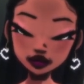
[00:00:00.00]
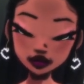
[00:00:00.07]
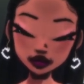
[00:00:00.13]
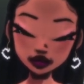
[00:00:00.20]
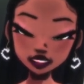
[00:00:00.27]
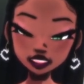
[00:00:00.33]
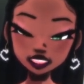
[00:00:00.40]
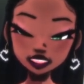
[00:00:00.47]

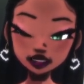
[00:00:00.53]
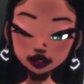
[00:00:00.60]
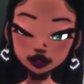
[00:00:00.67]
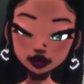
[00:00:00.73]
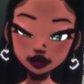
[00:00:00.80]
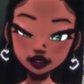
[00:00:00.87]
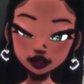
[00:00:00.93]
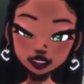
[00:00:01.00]
Worrying
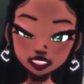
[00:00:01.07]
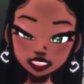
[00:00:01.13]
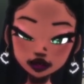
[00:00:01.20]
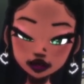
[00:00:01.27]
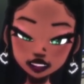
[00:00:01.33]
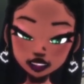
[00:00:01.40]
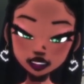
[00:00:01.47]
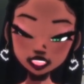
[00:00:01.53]
is like
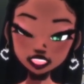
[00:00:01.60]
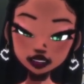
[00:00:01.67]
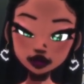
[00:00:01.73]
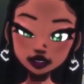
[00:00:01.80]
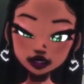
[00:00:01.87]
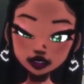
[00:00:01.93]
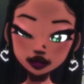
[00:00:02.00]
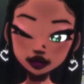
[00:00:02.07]
a
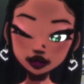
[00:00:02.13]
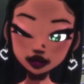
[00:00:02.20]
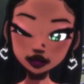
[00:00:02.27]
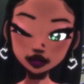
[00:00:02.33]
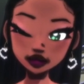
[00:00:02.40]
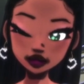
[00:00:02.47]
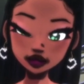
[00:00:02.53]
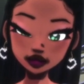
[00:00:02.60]
rocking chair.
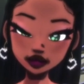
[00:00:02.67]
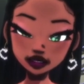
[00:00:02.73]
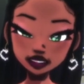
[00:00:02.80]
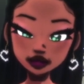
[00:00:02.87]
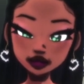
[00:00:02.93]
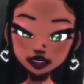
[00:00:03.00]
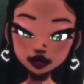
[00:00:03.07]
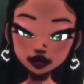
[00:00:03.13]
It
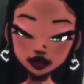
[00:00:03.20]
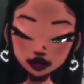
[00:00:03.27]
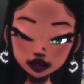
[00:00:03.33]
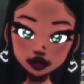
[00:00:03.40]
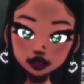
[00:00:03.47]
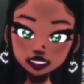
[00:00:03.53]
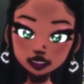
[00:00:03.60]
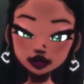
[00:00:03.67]
gives you
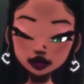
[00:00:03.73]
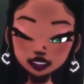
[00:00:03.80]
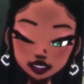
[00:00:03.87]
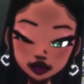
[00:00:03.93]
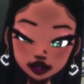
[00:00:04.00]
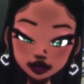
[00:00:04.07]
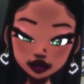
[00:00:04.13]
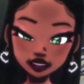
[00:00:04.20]
something
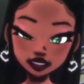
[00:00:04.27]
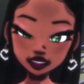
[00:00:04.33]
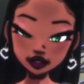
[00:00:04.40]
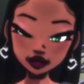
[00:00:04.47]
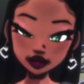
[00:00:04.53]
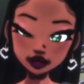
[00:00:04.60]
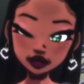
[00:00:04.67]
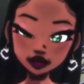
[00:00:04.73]
to do,
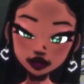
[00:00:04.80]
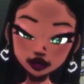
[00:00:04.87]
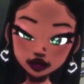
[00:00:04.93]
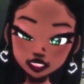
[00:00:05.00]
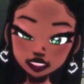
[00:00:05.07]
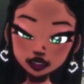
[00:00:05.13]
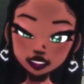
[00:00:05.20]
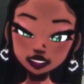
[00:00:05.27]

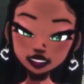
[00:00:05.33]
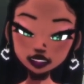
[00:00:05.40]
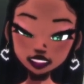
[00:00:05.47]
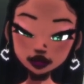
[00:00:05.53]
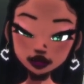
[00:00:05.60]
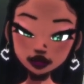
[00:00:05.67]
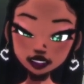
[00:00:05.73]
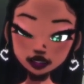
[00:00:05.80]
but never
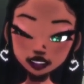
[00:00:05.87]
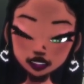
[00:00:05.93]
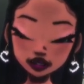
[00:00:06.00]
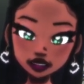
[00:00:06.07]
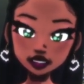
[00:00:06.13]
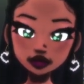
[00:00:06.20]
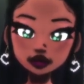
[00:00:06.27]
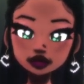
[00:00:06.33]
gets
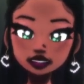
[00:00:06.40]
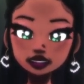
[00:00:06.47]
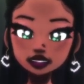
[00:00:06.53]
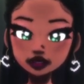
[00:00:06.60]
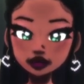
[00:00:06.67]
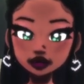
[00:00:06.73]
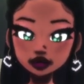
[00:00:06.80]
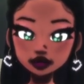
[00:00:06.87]
you
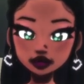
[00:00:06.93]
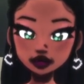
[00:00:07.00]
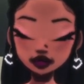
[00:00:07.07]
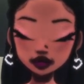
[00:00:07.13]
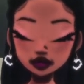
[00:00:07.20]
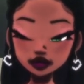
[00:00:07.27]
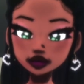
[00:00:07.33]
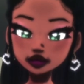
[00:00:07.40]
anywhere.
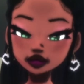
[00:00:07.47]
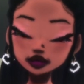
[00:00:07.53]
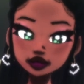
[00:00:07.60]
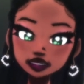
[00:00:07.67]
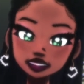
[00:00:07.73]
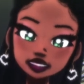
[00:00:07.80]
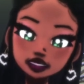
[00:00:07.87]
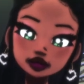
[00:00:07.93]

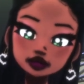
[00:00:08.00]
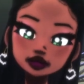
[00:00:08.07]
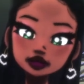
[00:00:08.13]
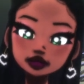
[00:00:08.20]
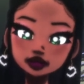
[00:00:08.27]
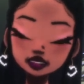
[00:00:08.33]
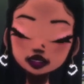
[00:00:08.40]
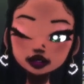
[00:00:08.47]
And
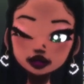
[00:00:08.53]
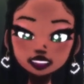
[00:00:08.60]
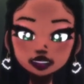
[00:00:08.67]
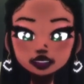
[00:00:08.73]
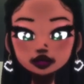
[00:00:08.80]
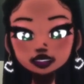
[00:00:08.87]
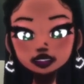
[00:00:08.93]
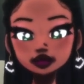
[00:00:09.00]
when you really
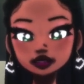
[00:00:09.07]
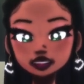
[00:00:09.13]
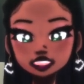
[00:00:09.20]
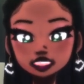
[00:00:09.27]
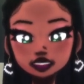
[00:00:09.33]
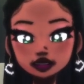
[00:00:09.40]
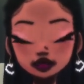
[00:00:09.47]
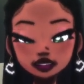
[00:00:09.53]
think
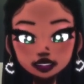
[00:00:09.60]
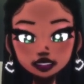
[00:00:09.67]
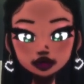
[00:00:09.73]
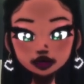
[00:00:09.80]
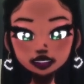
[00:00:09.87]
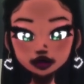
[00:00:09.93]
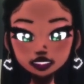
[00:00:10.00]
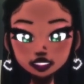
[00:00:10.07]
about it, it's
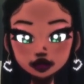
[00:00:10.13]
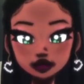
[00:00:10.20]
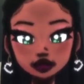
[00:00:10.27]
true.